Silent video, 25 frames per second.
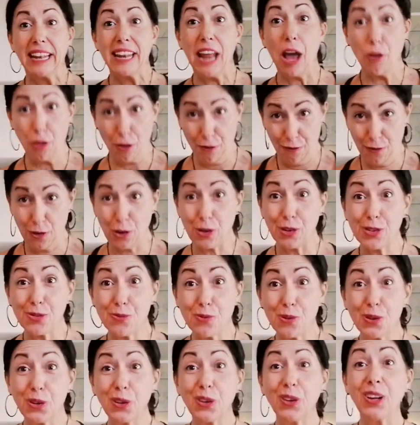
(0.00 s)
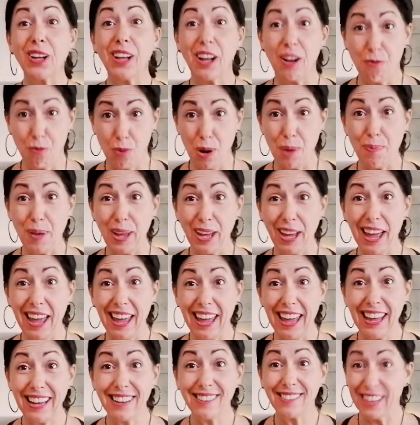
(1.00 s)
Now, the first rule of whipping
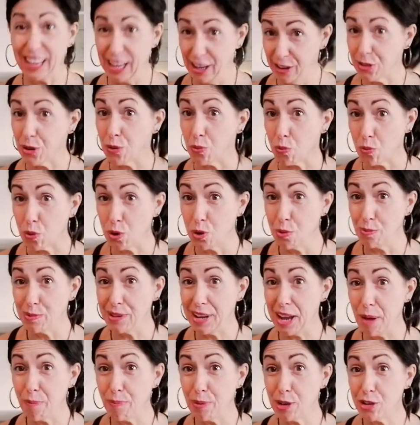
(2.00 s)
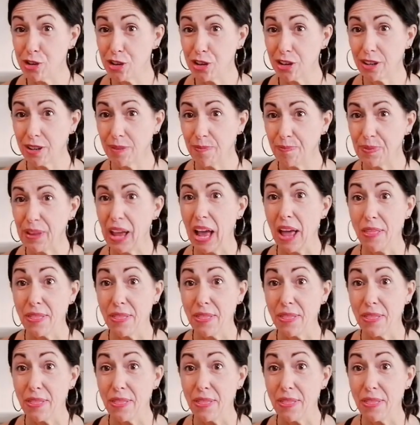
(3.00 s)
eggs is room temperature.